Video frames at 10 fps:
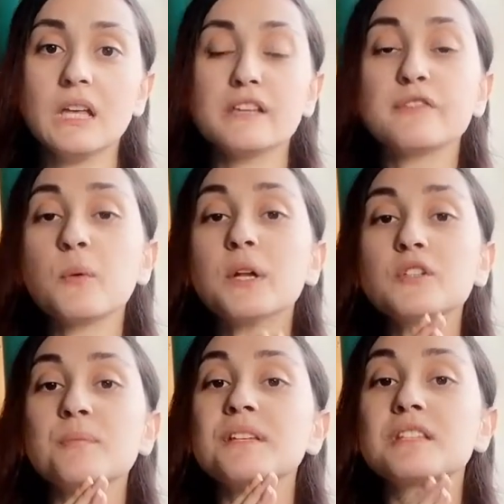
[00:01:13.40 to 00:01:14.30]
If you want
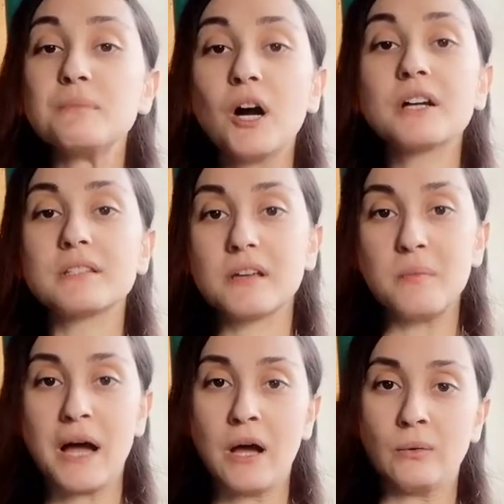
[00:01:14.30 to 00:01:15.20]
to be smart
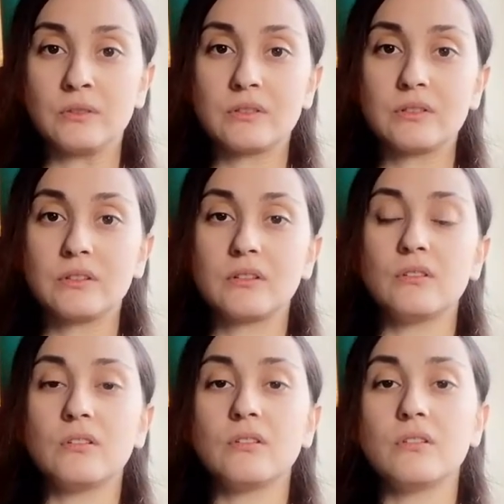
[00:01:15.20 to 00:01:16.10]
about
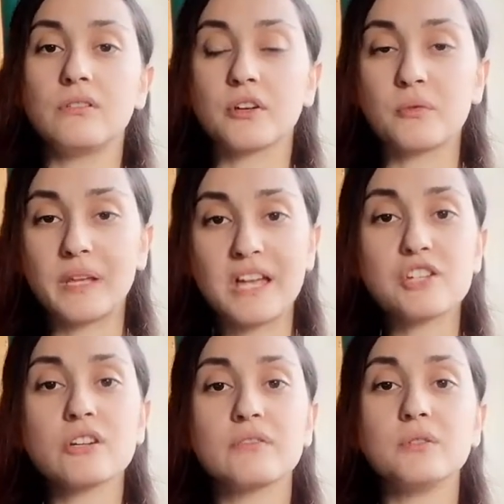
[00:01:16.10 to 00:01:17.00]
the
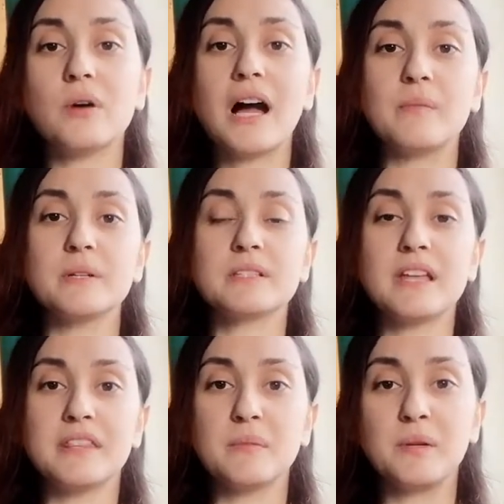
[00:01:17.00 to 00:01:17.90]
creation of new habits
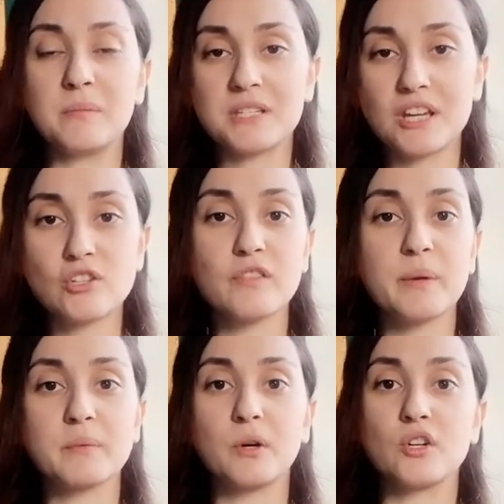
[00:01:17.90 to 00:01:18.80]
and the implementation of
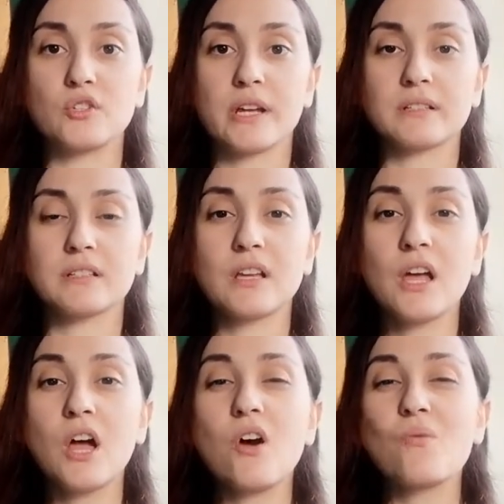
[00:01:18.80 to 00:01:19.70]
big projects,
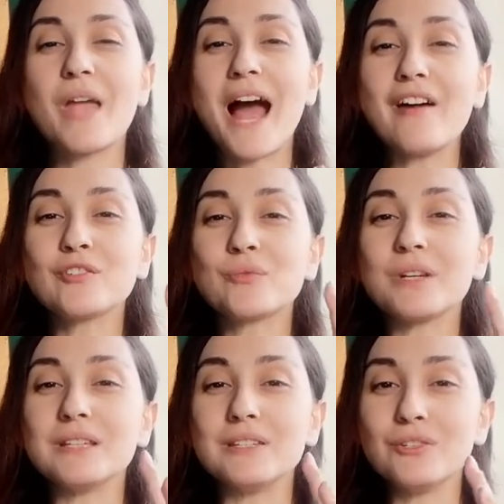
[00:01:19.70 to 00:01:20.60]
we have to
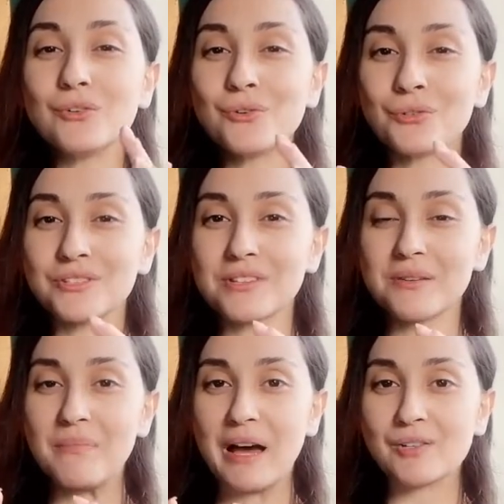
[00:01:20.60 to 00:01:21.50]
reduce the
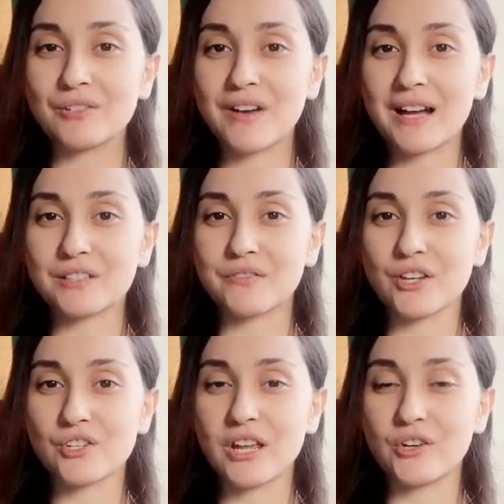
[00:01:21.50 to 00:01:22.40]
amount of
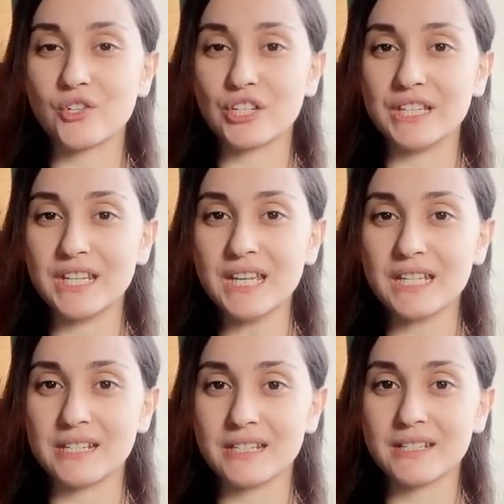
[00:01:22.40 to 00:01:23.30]
activation energy
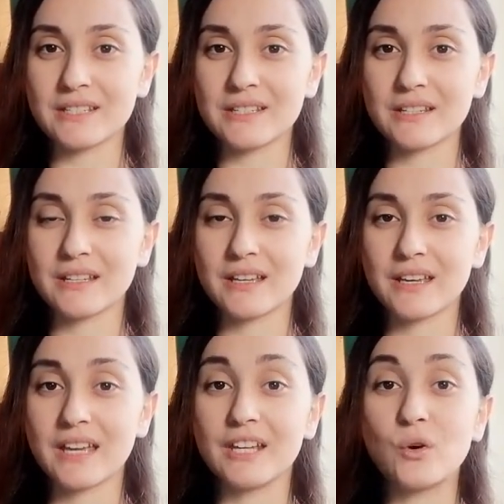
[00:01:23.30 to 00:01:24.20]
needed
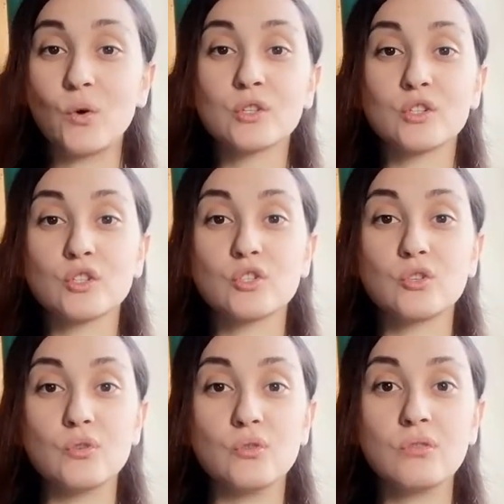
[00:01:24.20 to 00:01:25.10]
in order
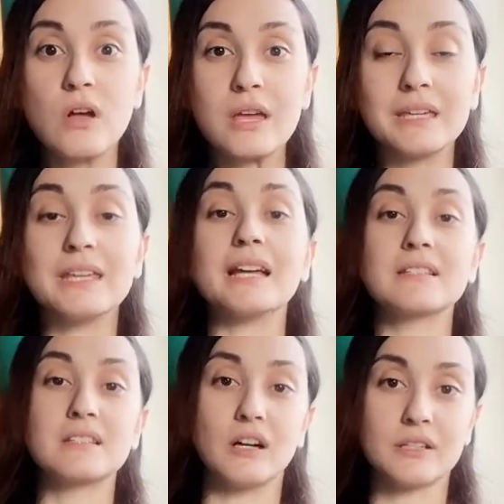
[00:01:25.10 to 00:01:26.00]
to get
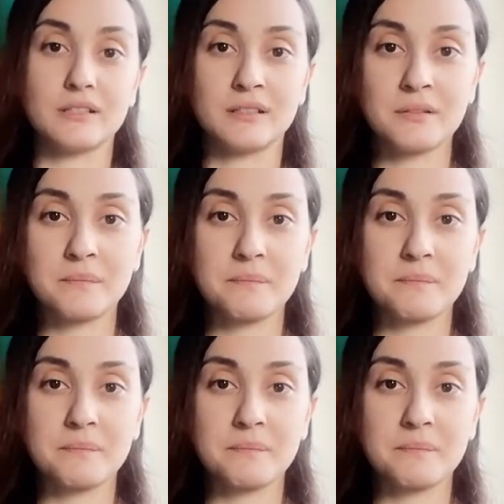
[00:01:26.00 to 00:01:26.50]
started.